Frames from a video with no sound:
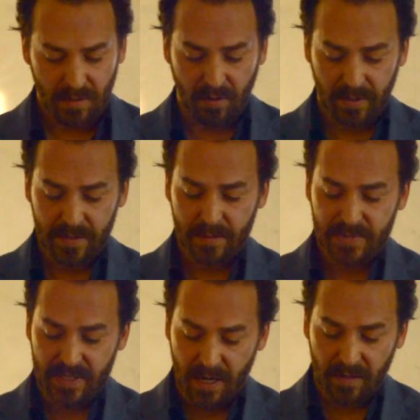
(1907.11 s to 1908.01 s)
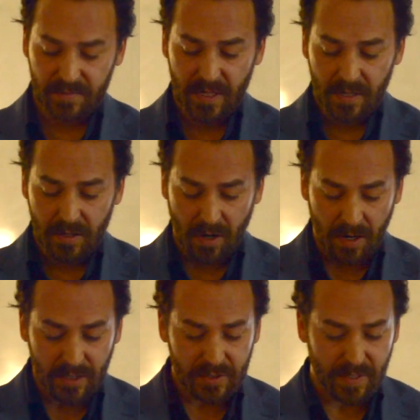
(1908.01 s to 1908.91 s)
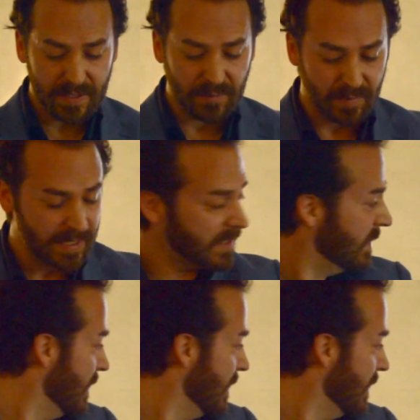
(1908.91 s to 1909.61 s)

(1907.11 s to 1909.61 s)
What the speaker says: are in themselves contrary to reason